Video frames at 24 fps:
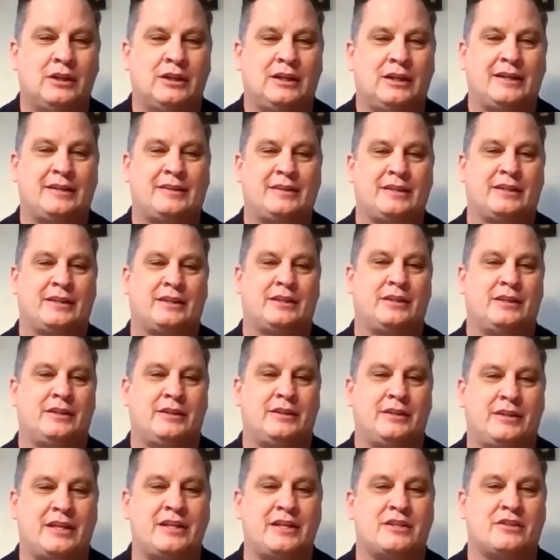I think
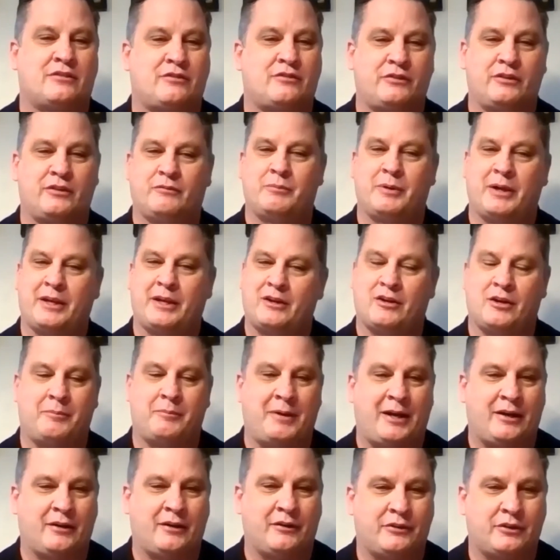they just feel better
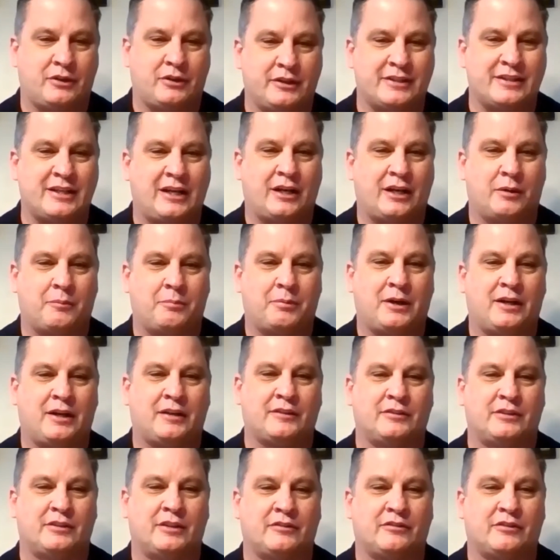about the entire
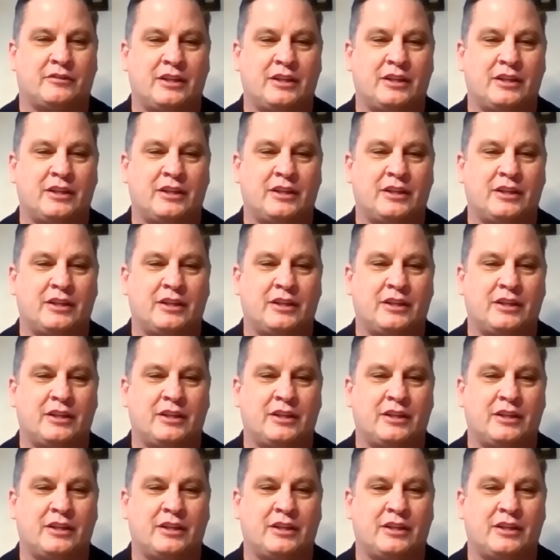process.